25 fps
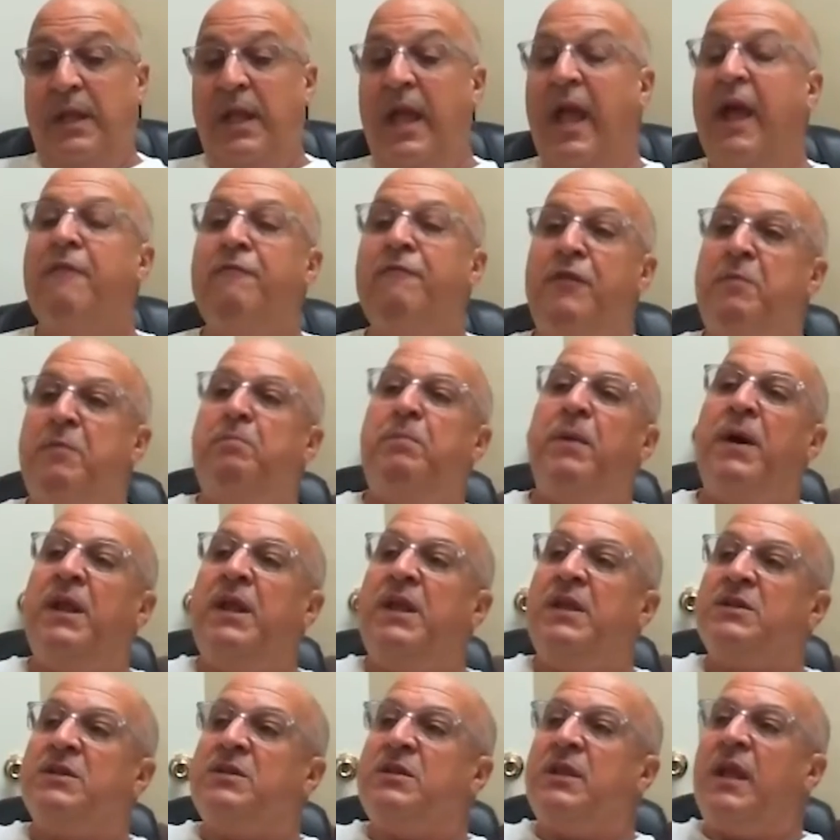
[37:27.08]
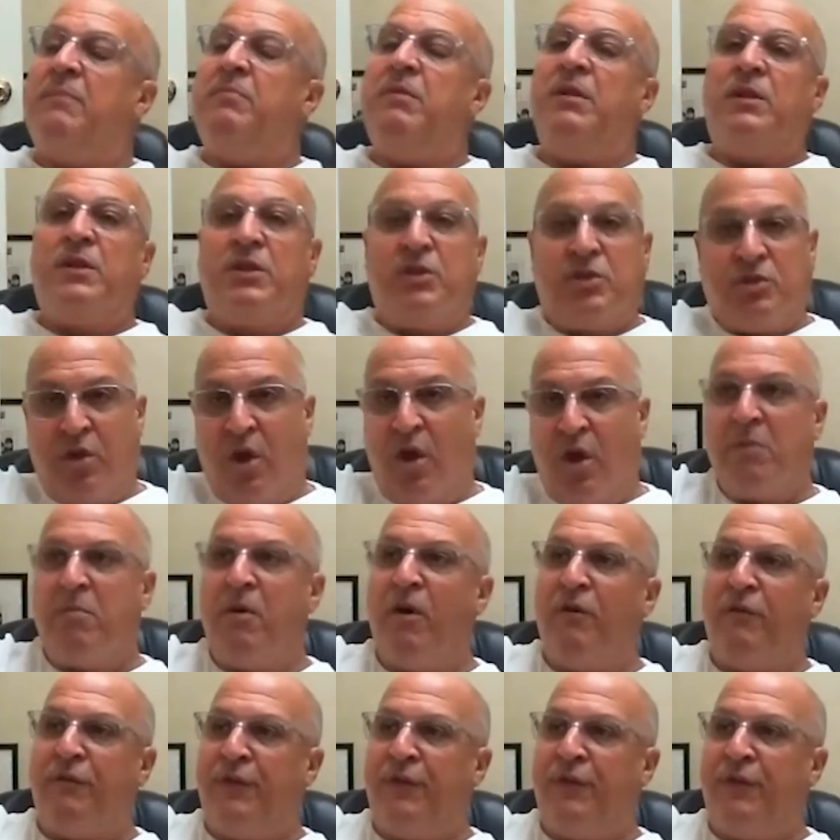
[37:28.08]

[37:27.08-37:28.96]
everybody is, I mean, let's talk about